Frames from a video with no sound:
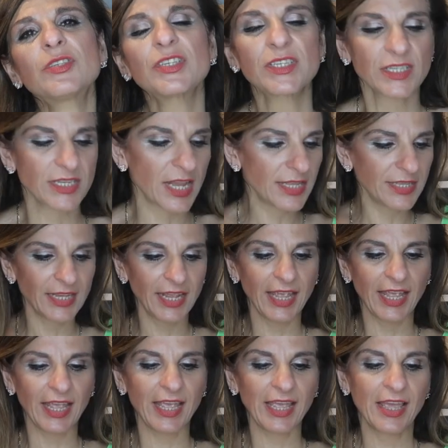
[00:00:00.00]
to
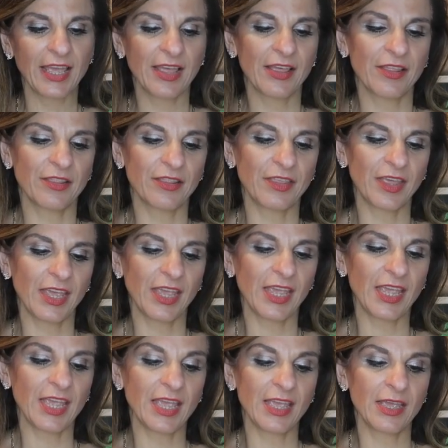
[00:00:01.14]
Sunday
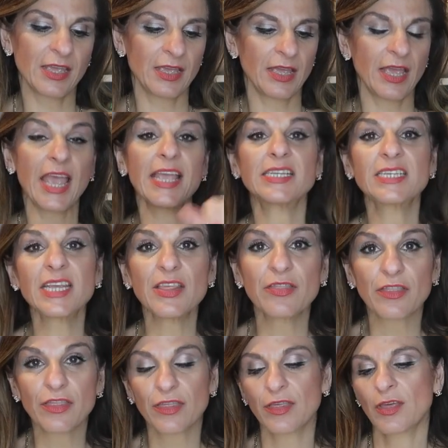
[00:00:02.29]
the
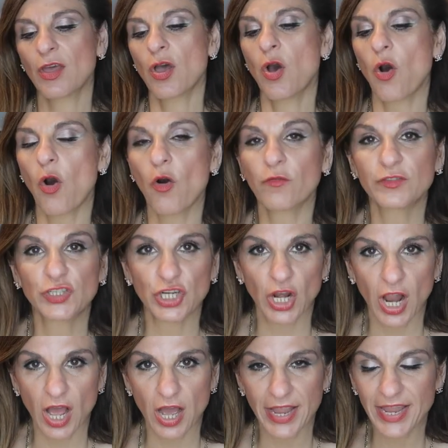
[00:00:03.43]
18th of
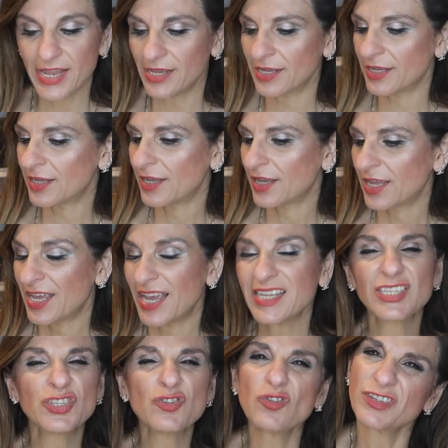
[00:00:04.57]
July. It
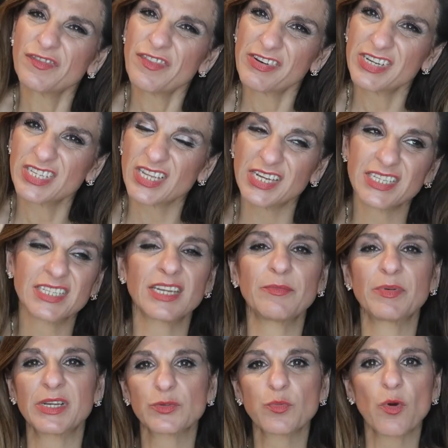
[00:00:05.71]
is not very sunny today,
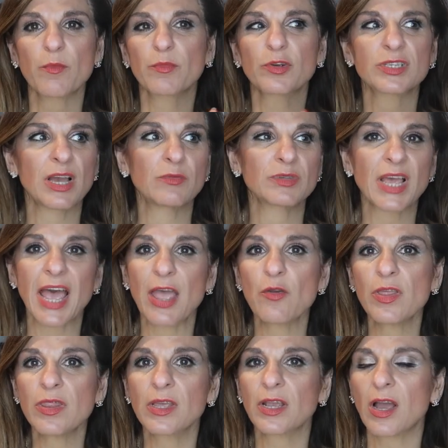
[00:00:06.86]
but it's warm because I was out
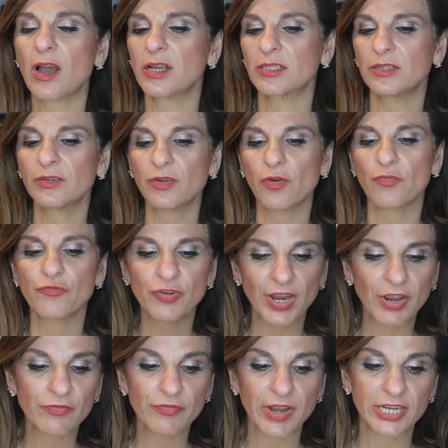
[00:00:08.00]
in the garden
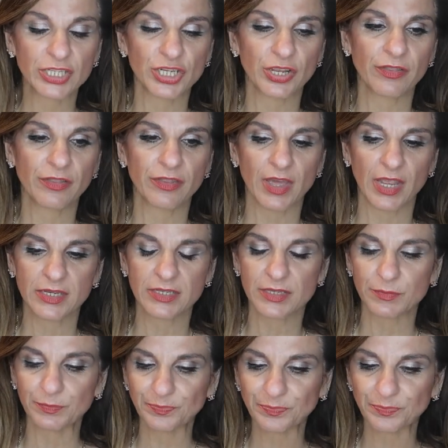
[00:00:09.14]
rearranging things.